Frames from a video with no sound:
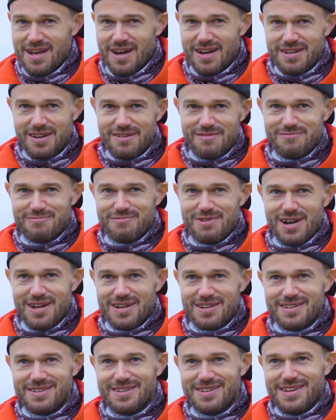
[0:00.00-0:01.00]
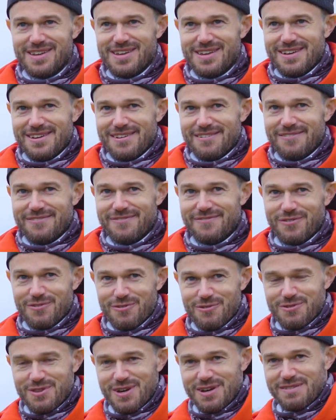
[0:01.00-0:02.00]
I don't run
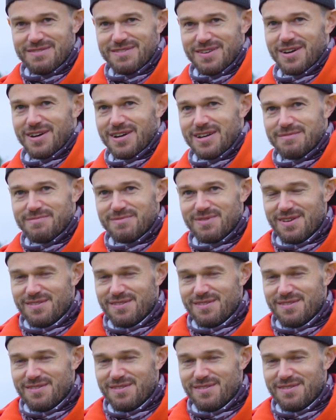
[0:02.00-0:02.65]
for those times.